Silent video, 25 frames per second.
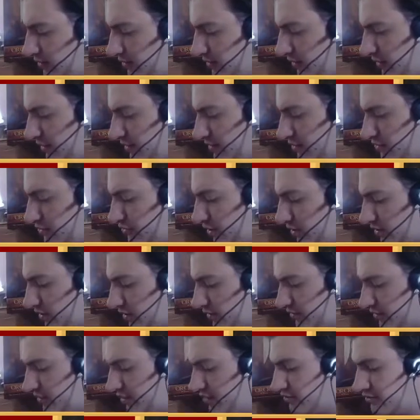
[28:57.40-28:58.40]
and then the
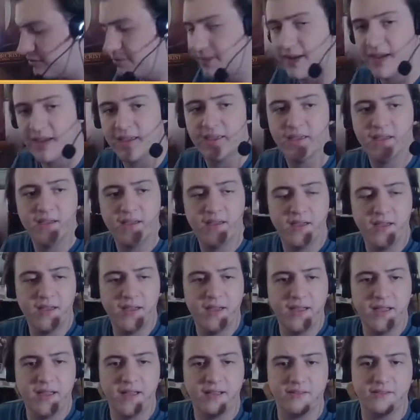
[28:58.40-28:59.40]
chocolate turns me
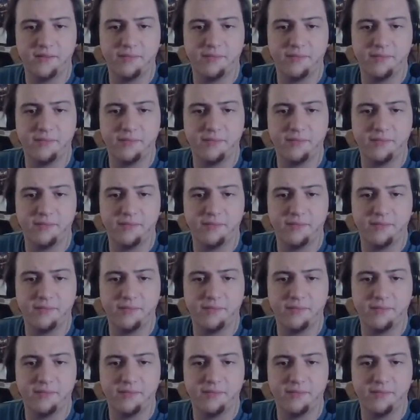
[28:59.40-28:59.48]
into